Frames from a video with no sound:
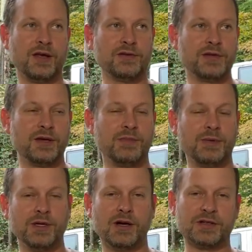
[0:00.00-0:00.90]
other than
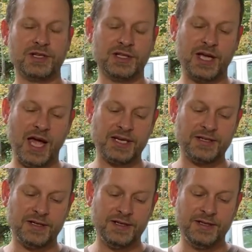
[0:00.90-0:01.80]
maybe oxalic
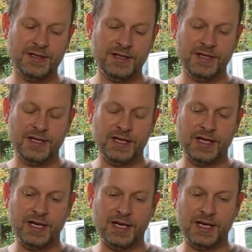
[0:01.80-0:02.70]
acid,
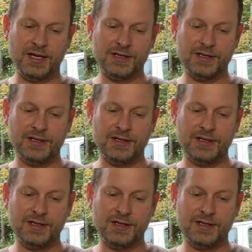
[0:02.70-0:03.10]
and